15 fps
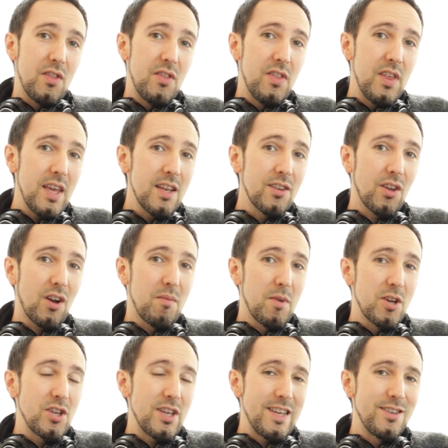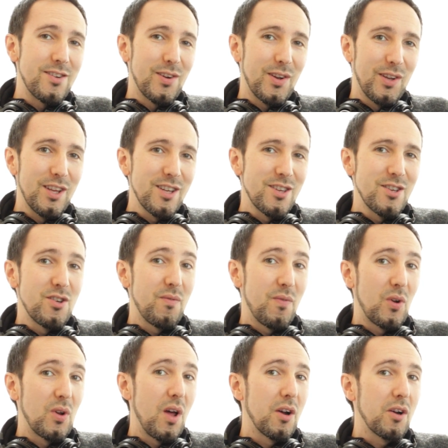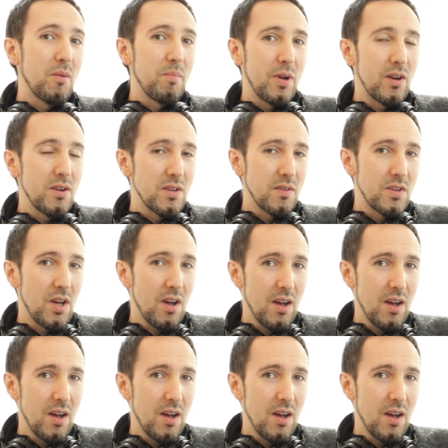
these are much easier to listen to for longer periods of